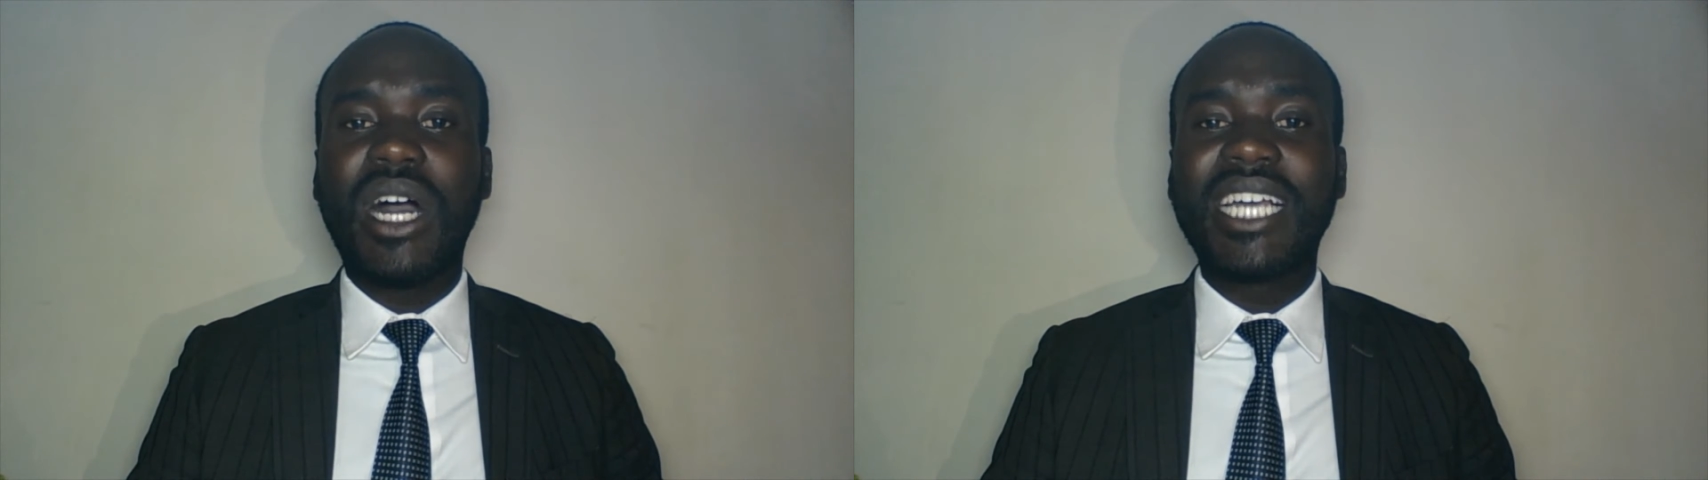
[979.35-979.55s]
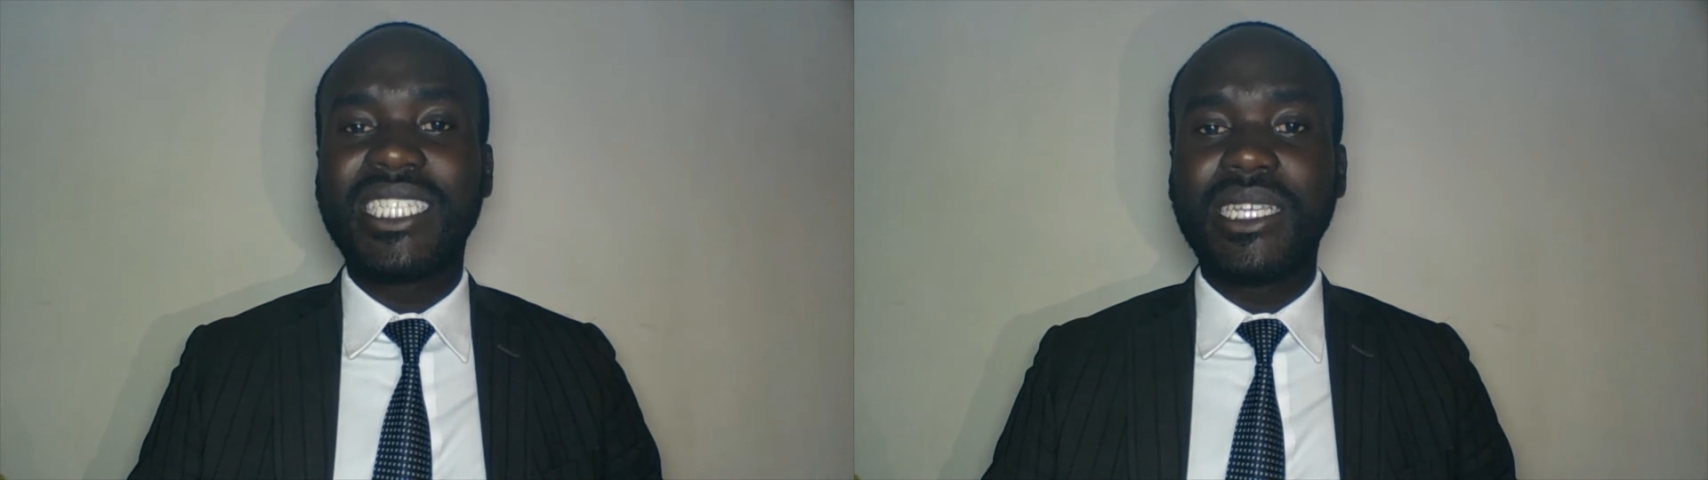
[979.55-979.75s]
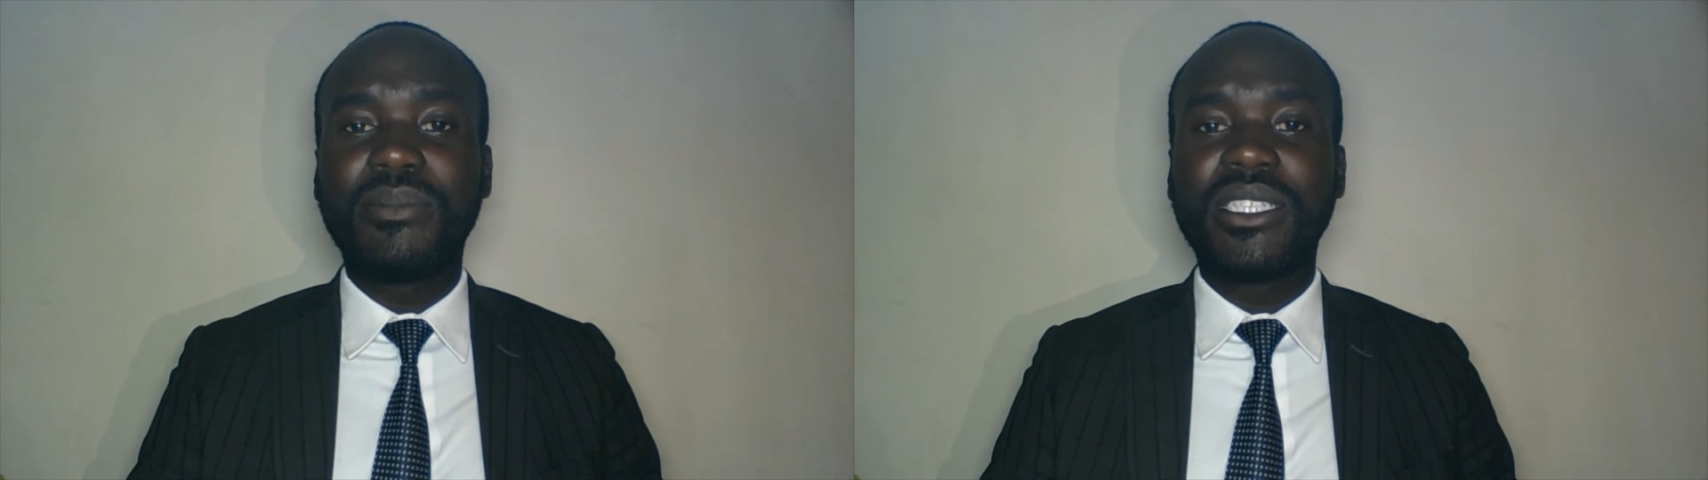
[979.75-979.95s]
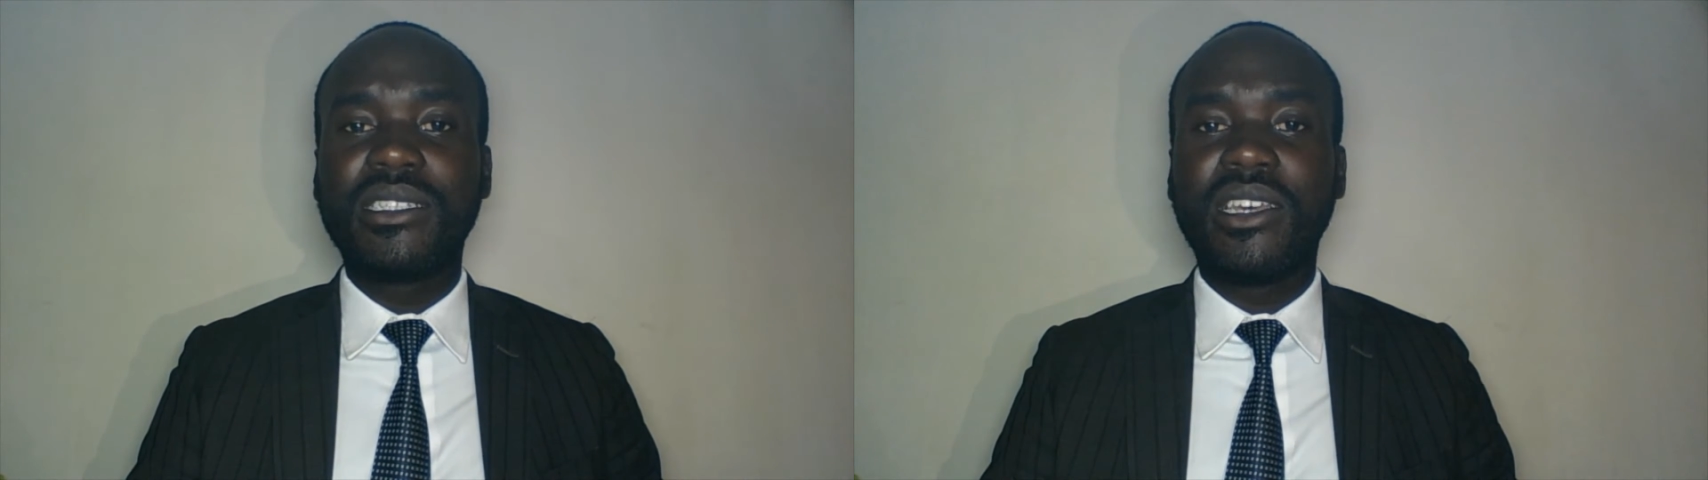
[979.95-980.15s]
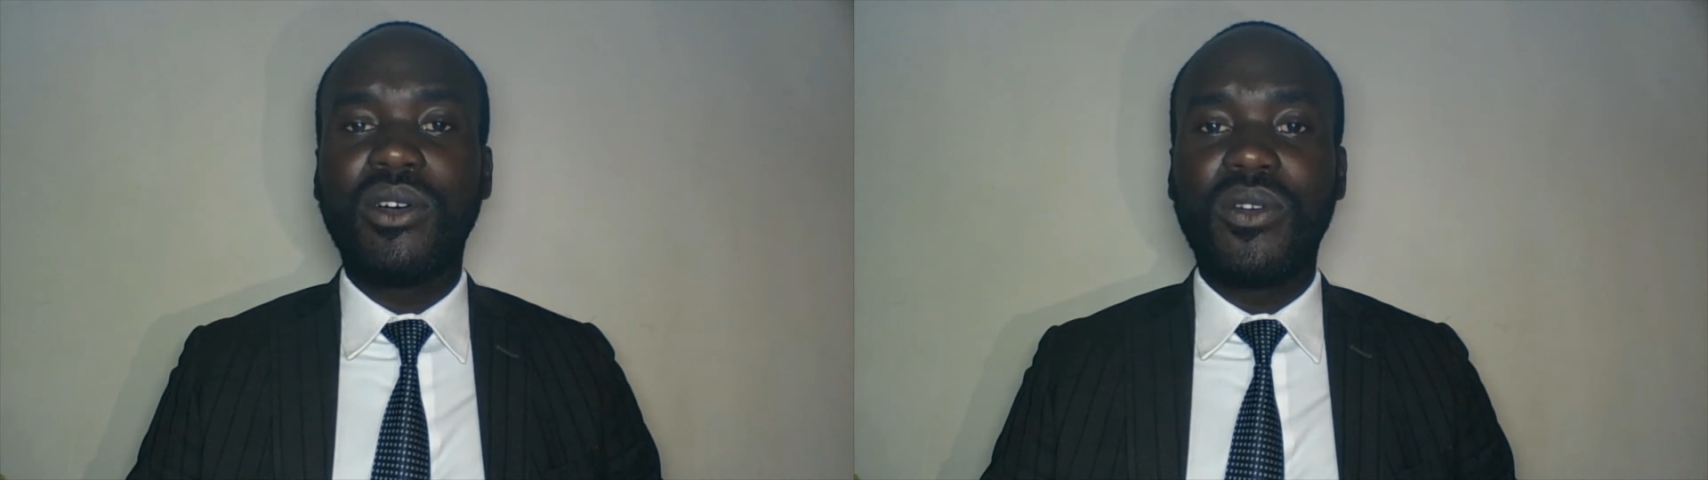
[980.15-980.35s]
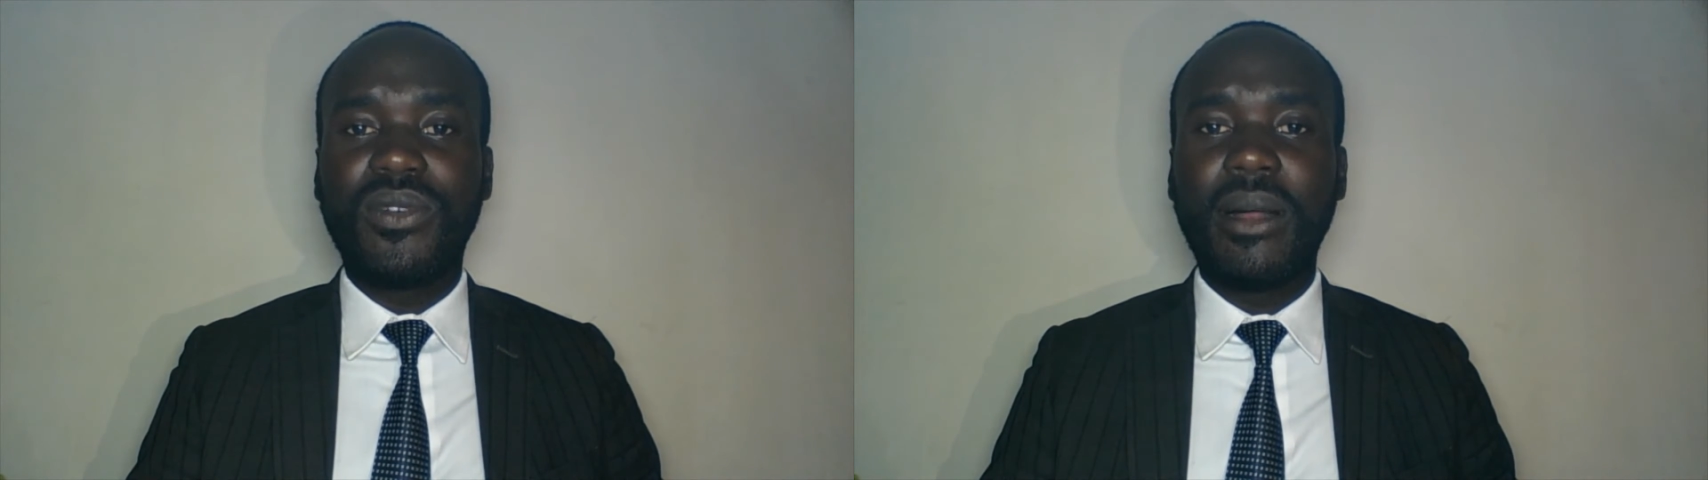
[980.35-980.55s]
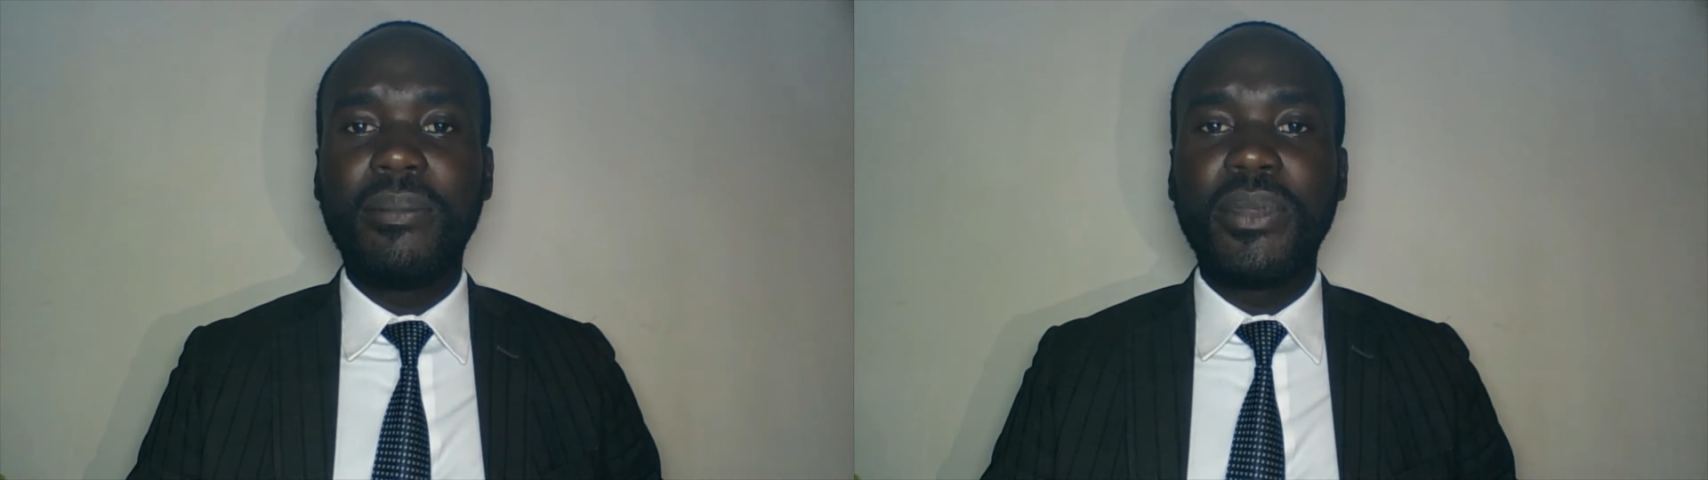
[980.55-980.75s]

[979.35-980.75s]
accept the offer,